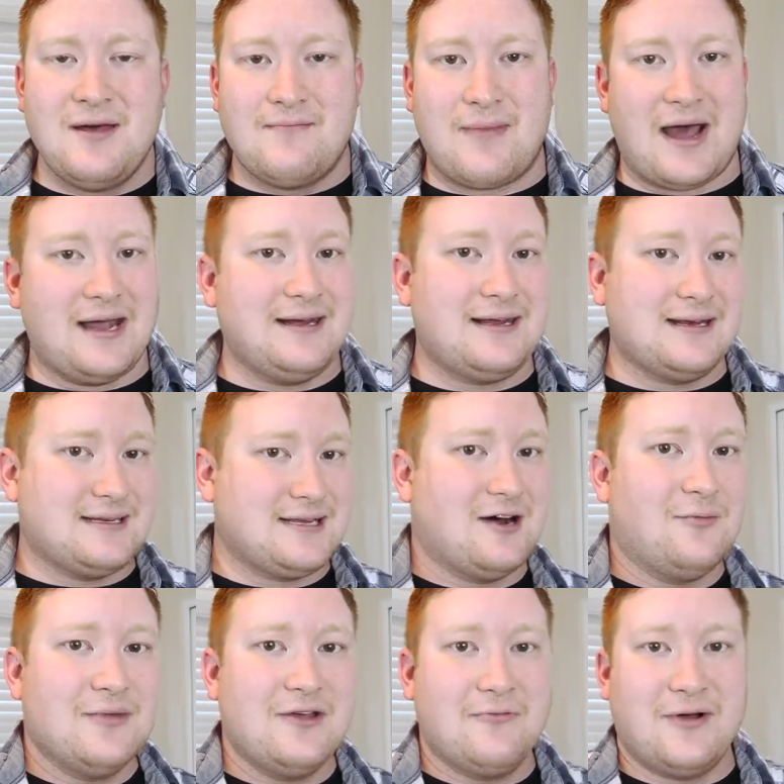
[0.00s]
mine can
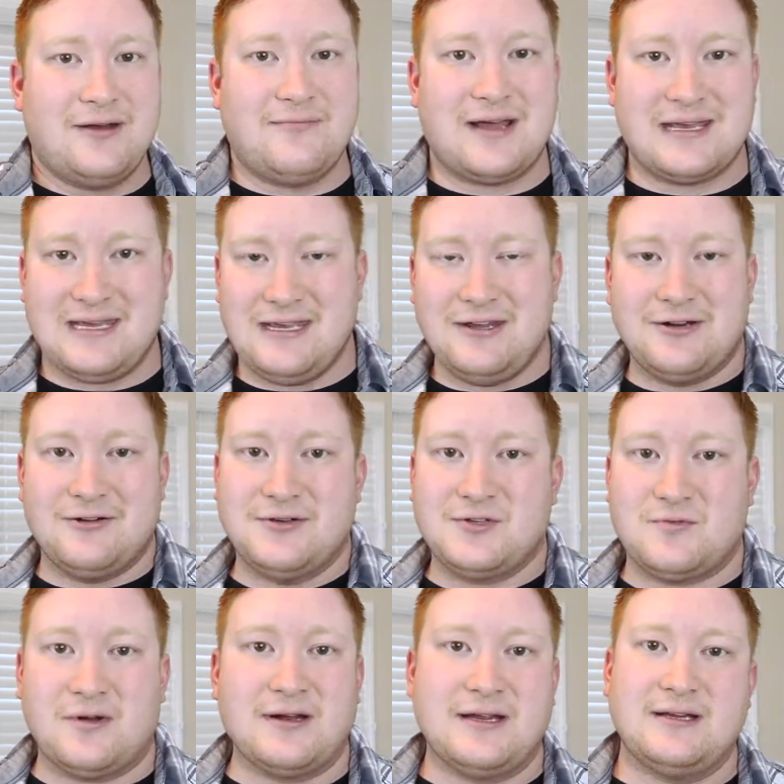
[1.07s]
tell me when my heater
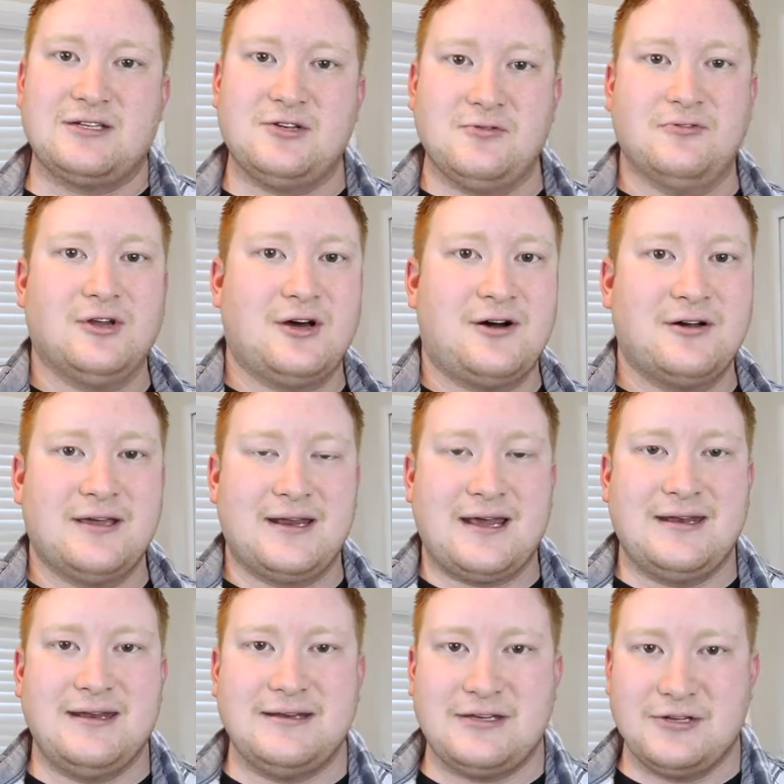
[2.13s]
is running too long and
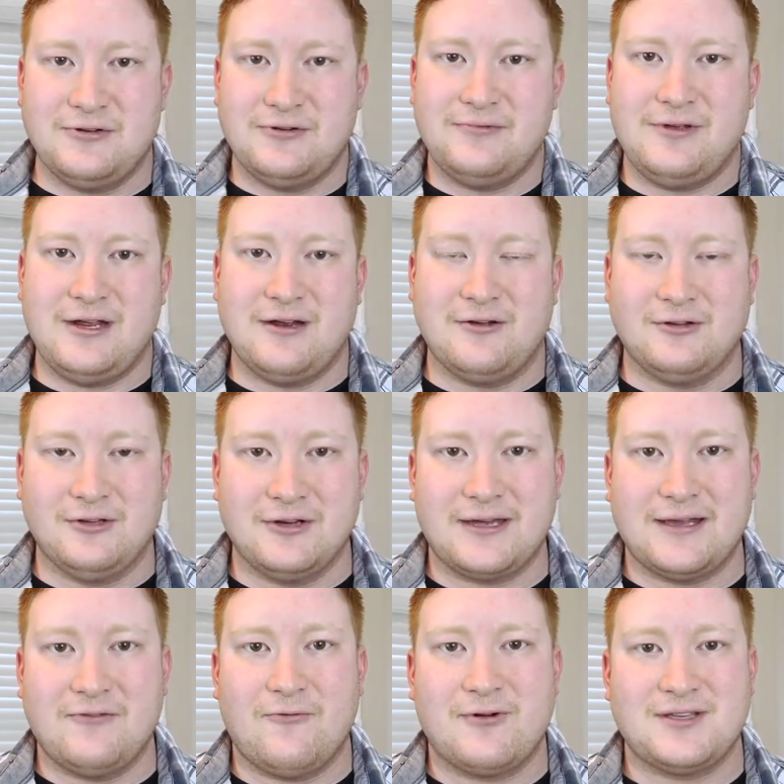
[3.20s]
I need to,
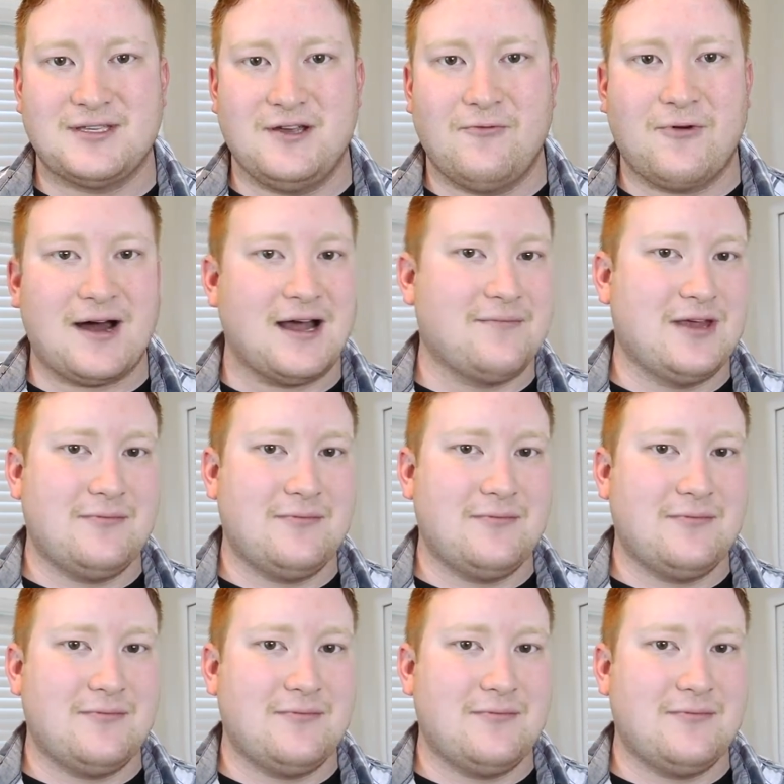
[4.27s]
look and we'll see why.